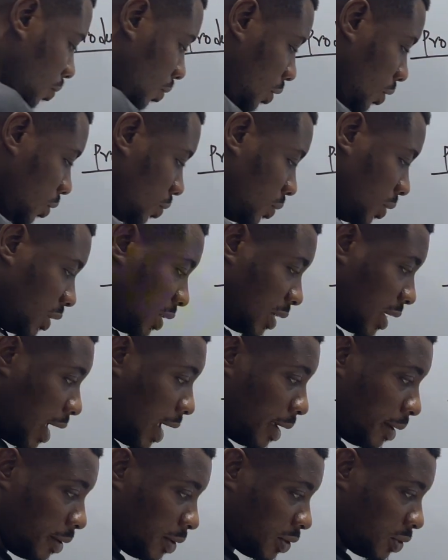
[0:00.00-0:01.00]
done with this
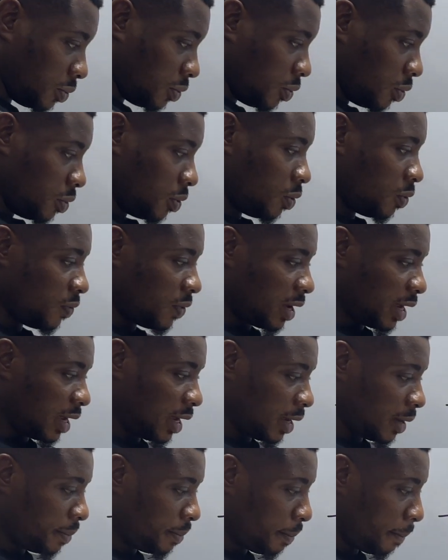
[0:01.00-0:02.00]
guy. So we'll go over
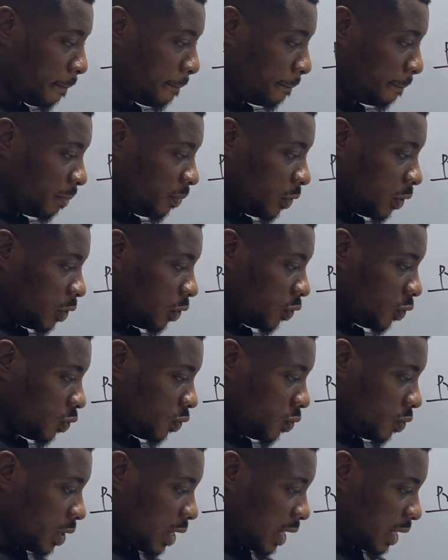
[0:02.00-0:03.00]
here.
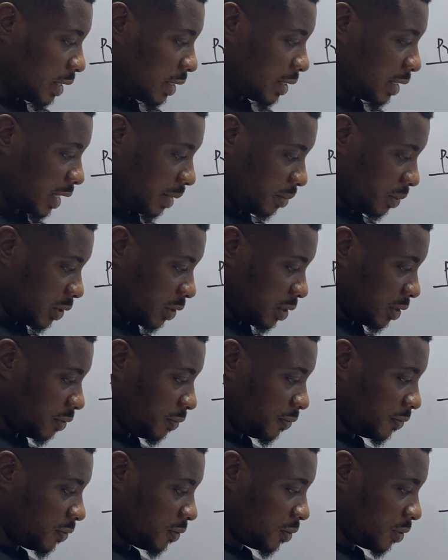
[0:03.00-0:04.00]
2x times
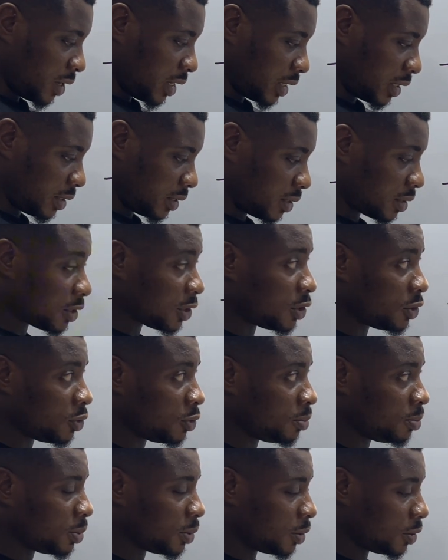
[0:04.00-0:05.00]
4x
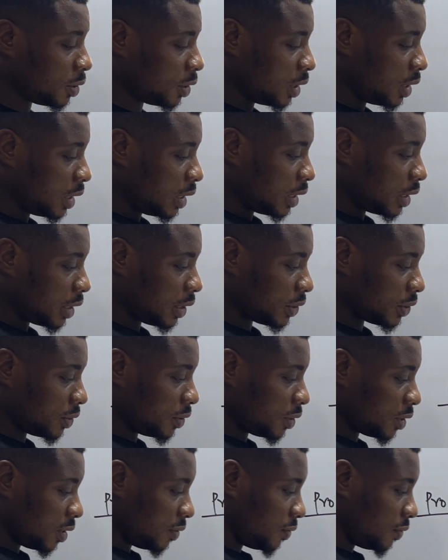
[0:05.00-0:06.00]
cubed is going to give